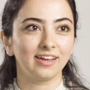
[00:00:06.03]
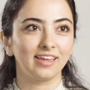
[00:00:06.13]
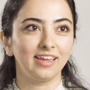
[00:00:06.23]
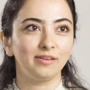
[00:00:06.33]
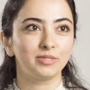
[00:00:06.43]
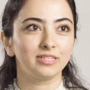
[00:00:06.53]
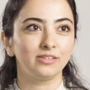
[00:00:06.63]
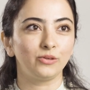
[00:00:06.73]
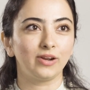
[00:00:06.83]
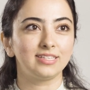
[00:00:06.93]
I came to
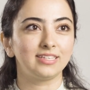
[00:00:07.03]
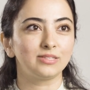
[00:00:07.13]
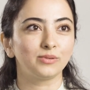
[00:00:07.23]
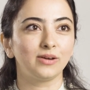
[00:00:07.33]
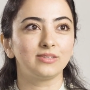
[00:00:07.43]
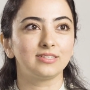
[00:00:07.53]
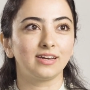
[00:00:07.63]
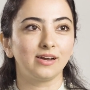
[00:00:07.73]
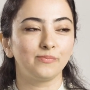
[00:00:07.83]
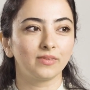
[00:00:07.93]
the United States when I was
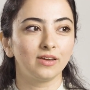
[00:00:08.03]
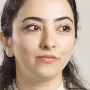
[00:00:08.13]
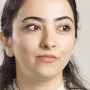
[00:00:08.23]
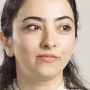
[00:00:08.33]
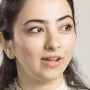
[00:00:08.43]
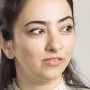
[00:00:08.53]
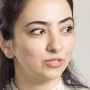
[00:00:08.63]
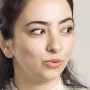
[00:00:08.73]
5 years